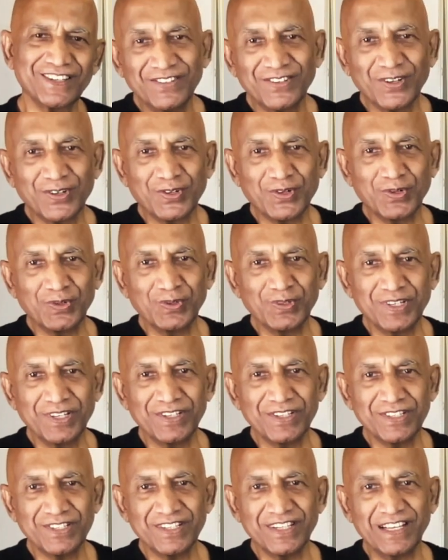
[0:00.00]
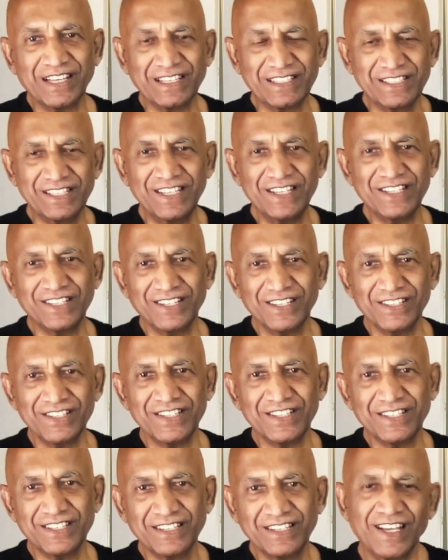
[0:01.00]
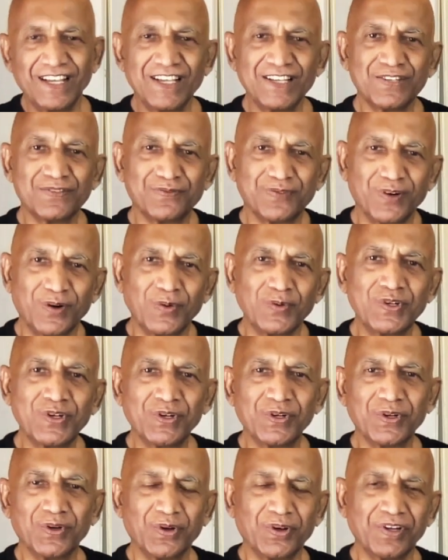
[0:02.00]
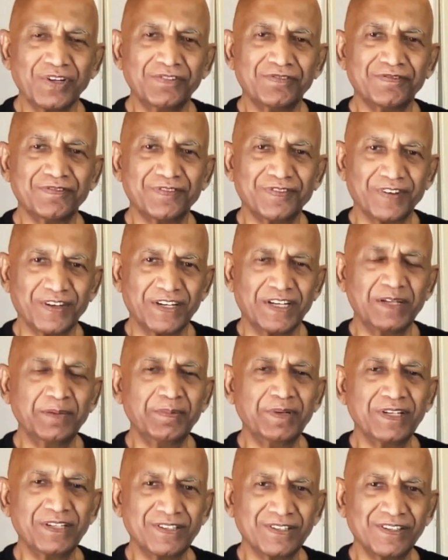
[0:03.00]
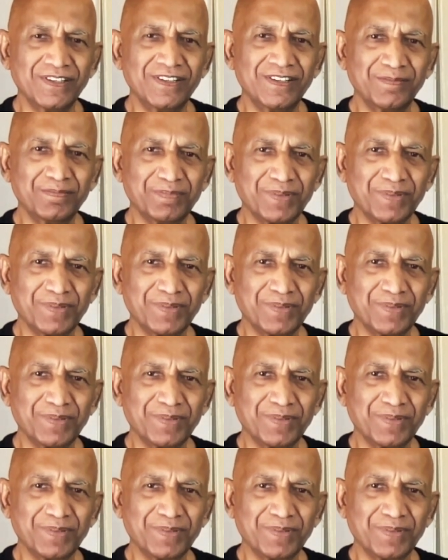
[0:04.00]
The truth is, existence is founded on a fundamental